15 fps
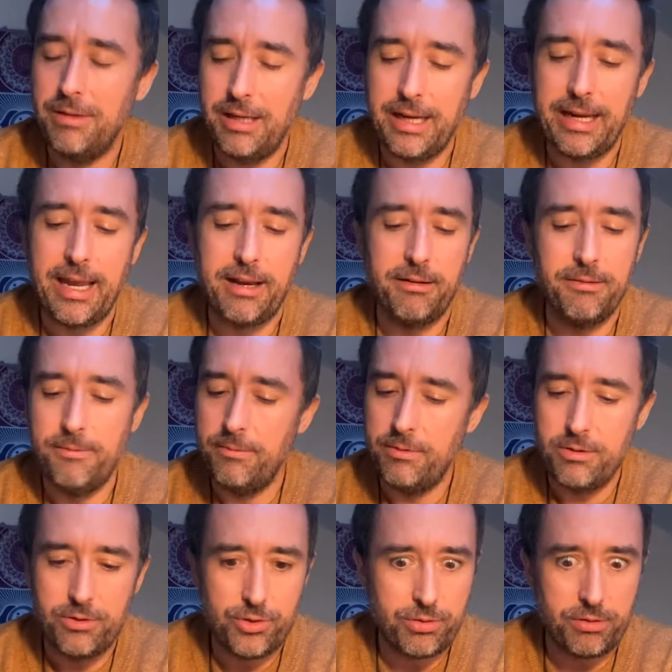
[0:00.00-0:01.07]
Again,
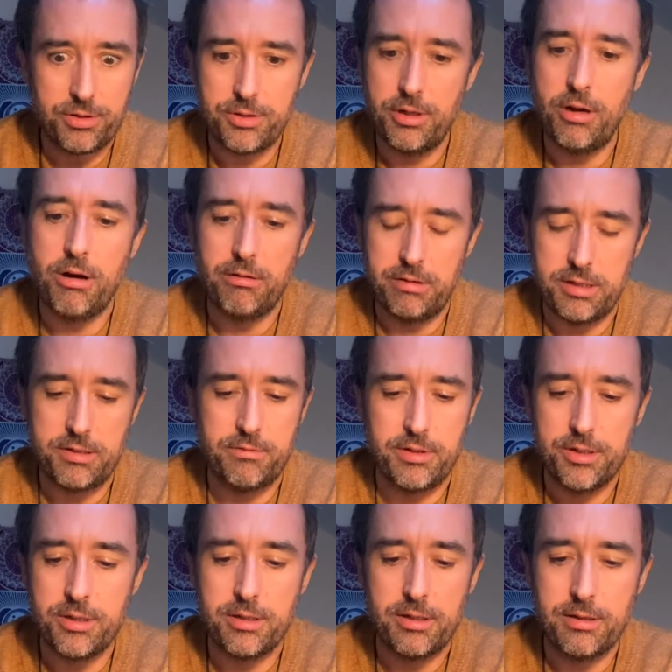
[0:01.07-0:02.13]
trust your
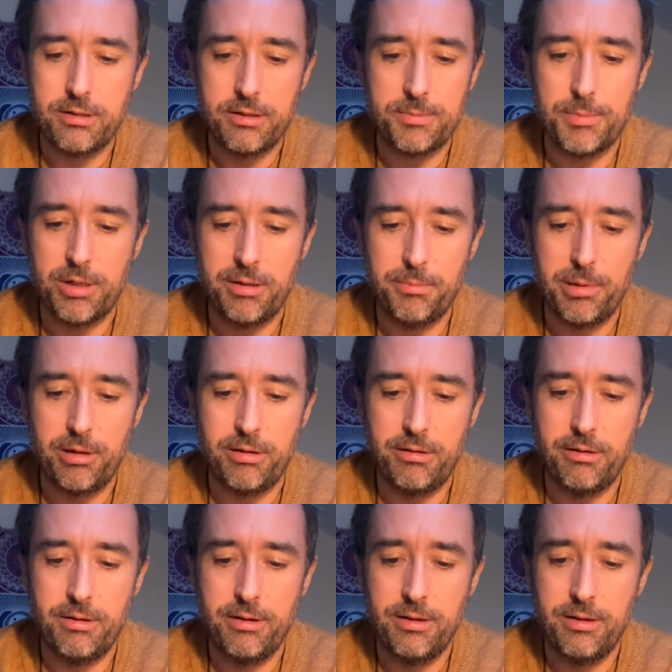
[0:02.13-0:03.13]
intuition. It's more important.